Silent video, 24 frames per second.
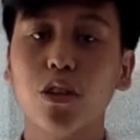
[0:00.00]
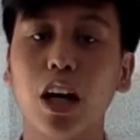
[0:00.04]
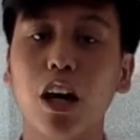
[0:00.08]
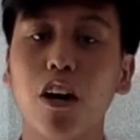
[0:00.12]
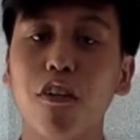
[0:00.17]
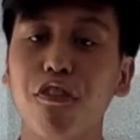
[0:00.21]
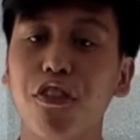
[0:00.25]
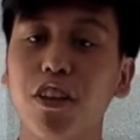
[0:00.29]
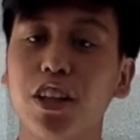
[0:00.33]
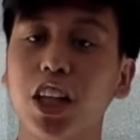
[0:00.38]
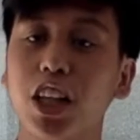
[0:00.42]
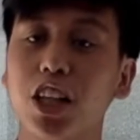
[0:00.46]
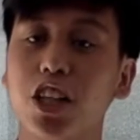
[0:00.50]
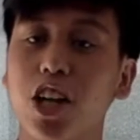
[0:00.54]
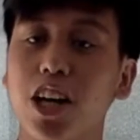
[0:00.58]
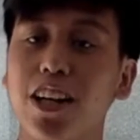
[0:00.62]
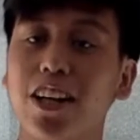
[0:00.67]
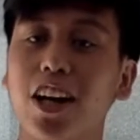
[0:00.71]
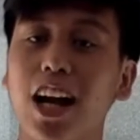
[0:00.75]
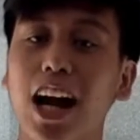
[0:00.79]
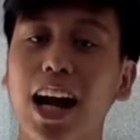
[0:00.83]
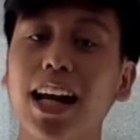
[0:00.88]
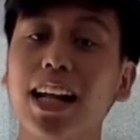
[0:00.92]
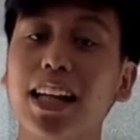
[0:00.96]
now for the
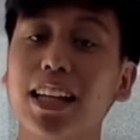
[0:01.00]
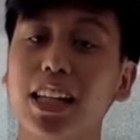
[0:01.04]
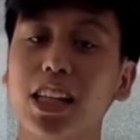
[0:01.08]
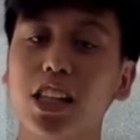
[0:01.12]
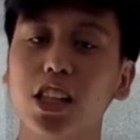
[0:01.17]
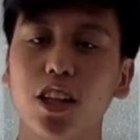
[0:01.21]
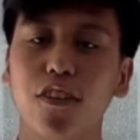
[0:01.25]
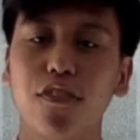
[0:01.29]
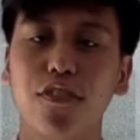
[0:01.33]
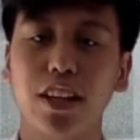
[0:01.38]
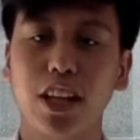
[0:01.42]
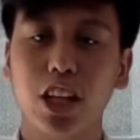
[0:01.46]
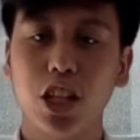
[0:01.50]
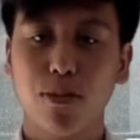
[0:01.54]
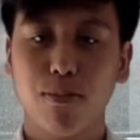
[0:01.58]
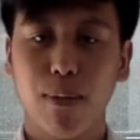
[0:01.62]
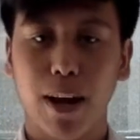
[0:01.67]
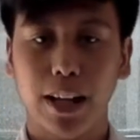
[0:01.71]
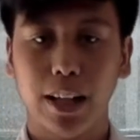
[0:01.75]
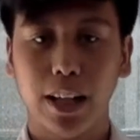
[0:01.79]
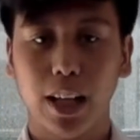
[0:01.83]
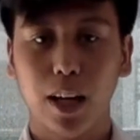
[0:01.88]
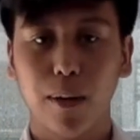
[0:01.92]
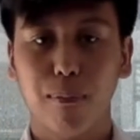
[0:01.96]
generalities of
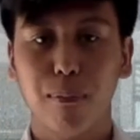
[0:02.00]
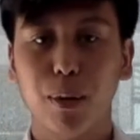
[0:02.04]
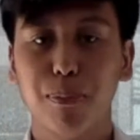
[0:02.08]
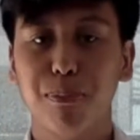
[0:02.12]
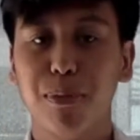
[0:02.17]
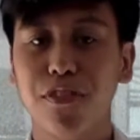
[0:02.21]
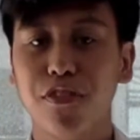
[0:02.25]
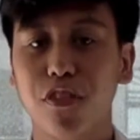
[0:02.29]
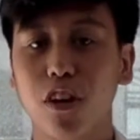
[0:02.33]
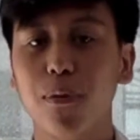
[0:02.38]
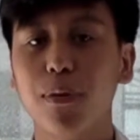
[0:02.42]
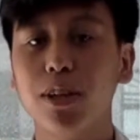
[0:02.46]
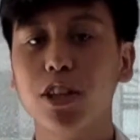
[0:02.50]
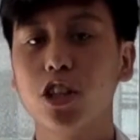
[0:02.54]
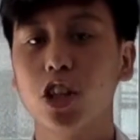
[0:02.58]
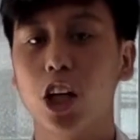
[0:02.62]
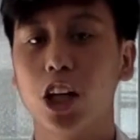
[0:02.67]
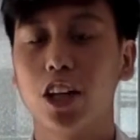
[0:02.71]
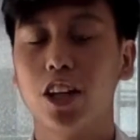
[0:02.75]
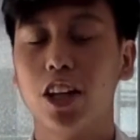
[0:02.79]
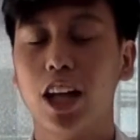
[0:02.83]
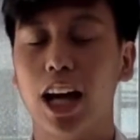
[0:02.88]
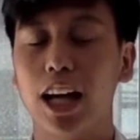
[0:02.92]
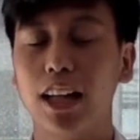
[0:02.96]
Leishmania, but before we
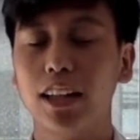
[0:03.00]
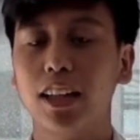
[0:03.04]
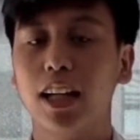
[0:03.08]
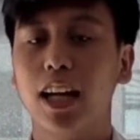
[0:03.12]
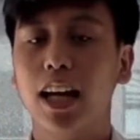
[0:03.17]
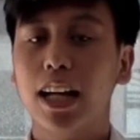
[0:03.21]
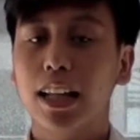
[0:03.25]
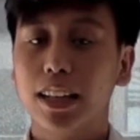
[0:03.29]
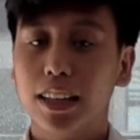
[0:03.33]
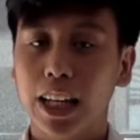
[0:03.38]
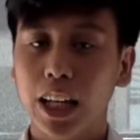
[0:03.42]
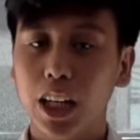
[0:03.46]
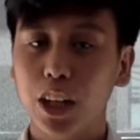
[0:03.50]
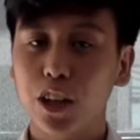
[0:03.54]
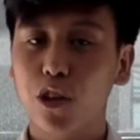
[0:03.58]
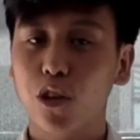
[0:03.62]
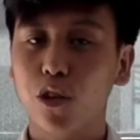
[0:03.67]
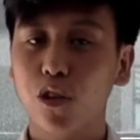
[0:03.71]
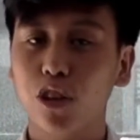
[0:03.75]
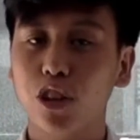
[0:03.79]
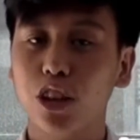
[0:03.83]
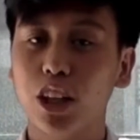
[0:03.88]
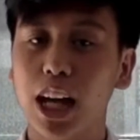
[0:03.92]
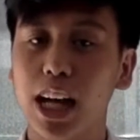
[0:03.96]
start that, take
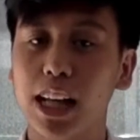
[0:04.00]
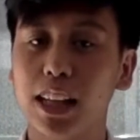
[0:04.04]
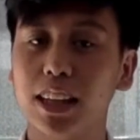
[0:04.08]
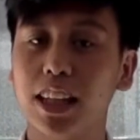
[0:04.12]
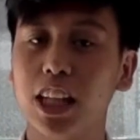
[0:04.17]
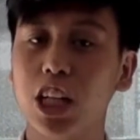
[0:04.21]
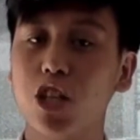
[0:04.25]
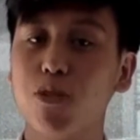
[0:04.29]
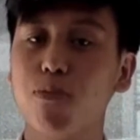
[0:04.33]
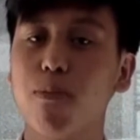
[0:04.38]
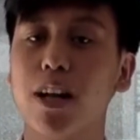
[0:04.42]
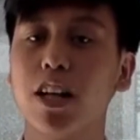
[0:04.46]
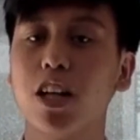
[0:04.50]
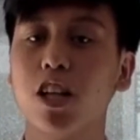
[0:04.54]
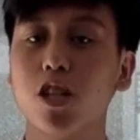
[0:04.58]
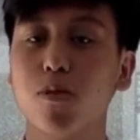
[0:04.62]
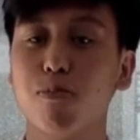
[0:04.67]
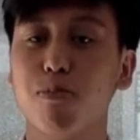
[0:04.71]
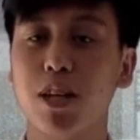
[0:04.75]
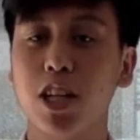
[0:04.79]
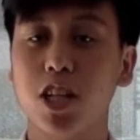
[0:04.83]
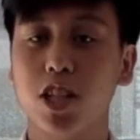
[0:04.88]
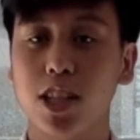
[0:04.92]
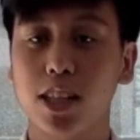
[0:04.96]
note that Leishmania
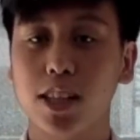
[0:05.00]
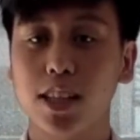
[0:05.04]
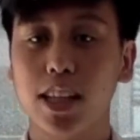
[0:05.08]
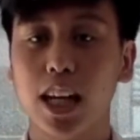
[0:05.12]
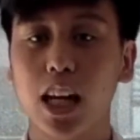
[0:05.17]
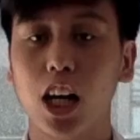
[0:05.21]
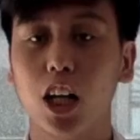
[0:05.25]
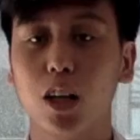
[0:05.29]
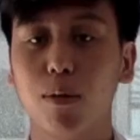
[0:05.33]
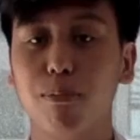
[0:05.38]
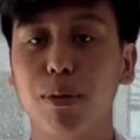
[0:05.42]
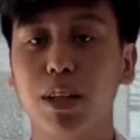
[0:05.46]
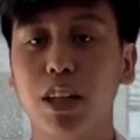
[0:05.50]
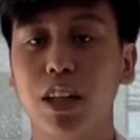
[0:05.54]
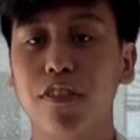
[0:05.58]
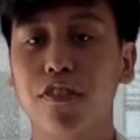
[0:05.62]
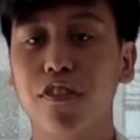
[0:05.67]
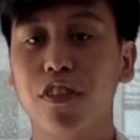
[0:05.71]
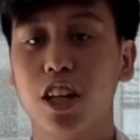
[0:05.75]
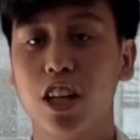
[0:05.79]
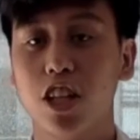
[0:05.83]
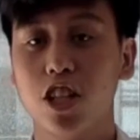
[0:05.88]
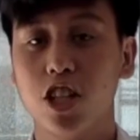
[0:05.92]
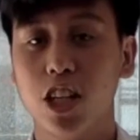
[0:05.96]
species cannot be
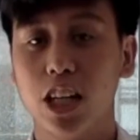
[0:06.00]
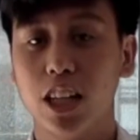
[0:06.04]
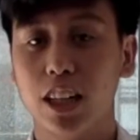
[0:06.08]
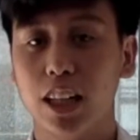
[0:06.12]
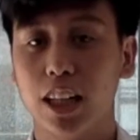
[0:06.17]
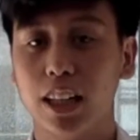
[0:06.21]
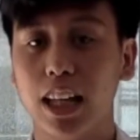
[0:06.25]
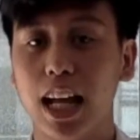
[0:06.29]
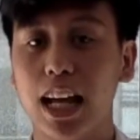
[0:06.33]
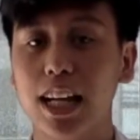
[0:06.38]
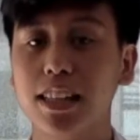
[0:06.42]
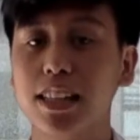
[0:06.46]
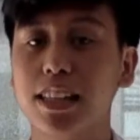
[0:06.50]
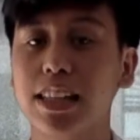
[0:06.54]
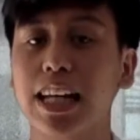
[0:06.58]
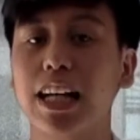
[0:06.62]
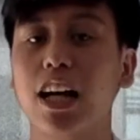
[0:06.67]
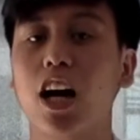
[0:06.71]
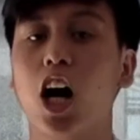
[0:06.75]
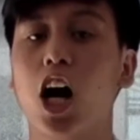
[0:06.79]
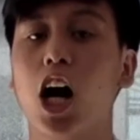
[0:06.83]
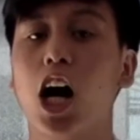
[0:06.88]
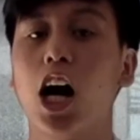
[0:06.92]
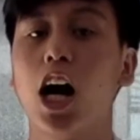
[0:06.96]
differentiated as they
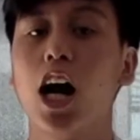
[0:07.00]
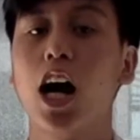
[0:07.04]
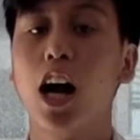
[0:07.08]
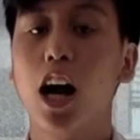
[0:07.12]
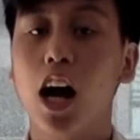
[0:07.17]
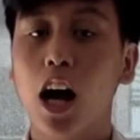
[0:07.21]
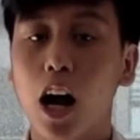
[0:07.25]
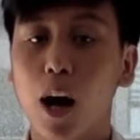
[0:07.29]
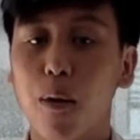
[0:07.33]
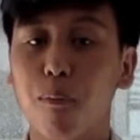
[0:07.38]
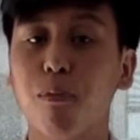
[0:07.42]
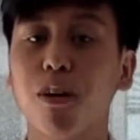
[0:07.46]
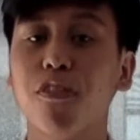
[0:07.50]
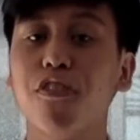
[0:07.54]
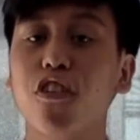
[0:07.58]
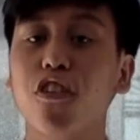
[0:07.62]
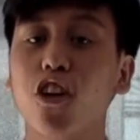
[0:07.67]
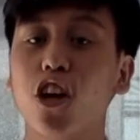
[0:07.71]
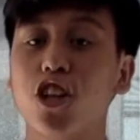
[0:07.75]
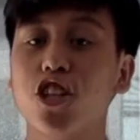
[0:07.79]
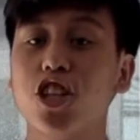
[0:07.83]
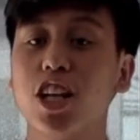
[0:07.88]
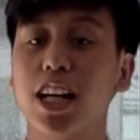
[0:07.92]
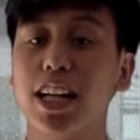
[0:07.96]
are
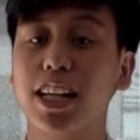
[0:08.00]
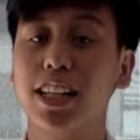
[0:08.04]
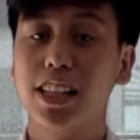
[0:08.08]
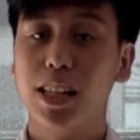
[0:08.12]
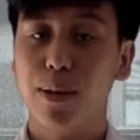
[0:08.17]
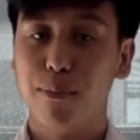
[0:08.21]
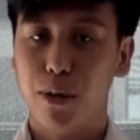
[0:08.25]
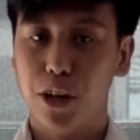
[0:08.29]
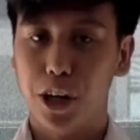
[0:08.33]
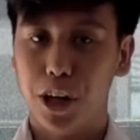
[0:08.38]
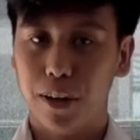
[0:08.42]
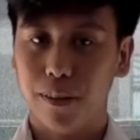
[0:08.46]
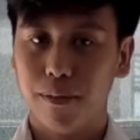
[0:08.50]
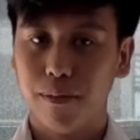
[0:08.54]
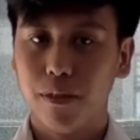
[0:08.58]
morphologically similar.